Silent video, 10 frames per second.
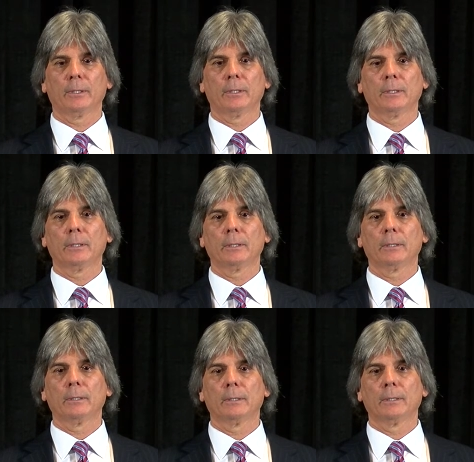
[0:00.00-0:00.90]

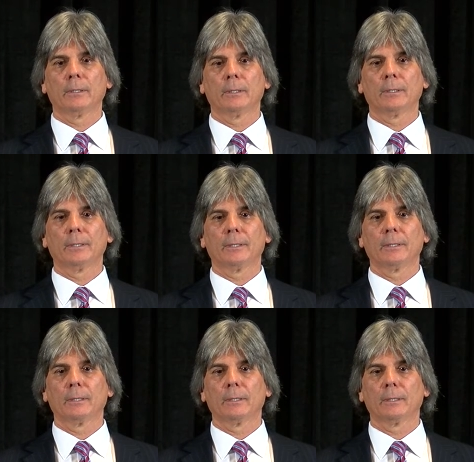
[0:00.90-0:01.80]

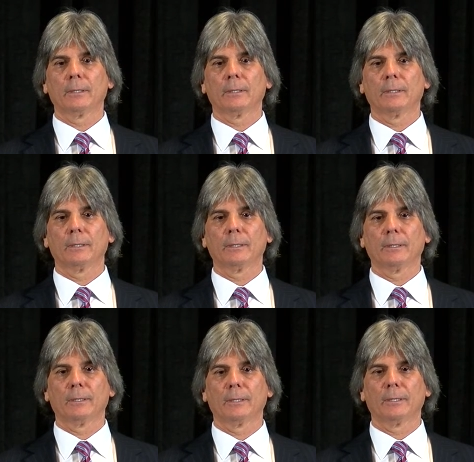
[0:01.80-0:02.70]

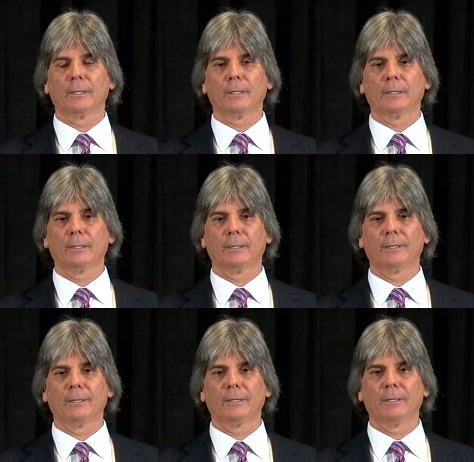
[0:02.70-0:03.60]

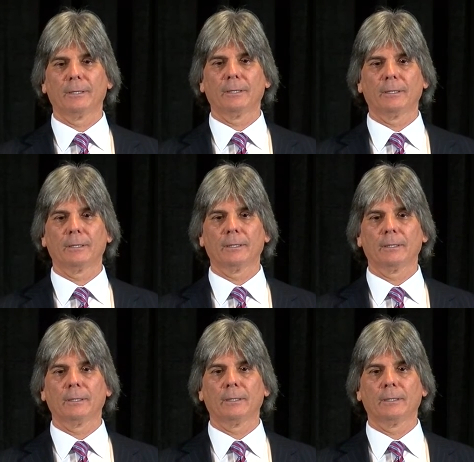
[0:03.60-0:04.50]

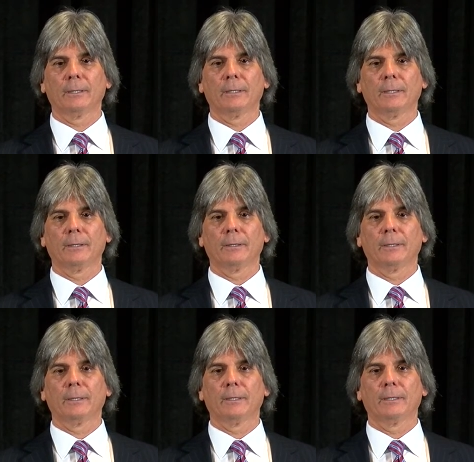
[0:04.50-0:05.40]

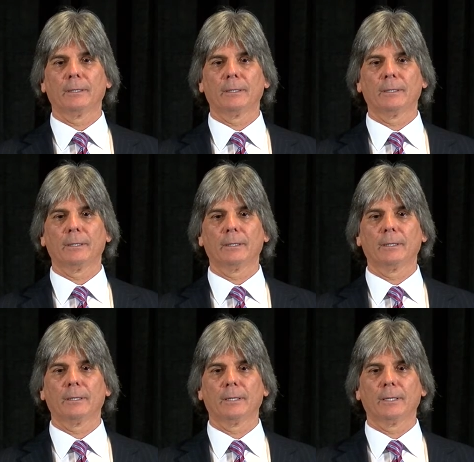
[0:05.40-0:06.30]

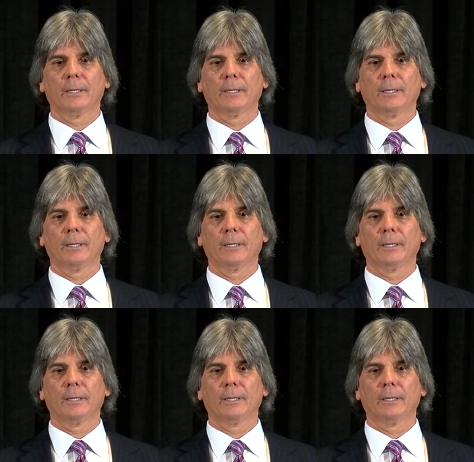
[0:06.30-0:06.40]
(no one is talking)